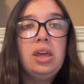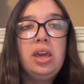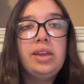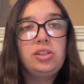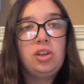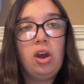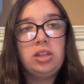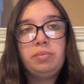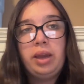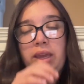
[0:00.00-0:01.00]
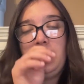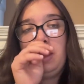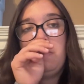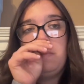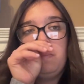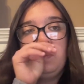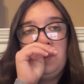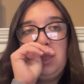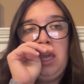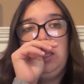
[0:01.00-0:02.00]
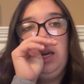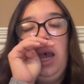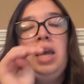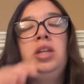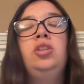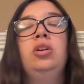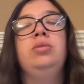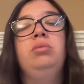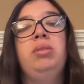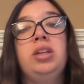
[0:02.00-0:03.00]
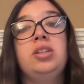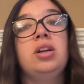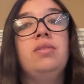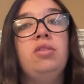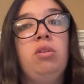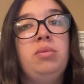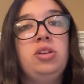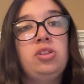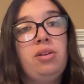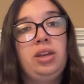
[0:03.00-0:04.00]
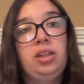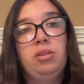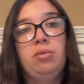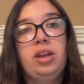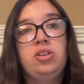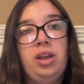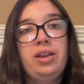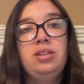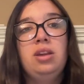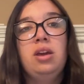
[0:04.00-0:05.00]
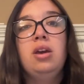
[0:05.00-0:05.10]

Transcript: is caused by him. And then I chose the picture of the woman drowning in the red dress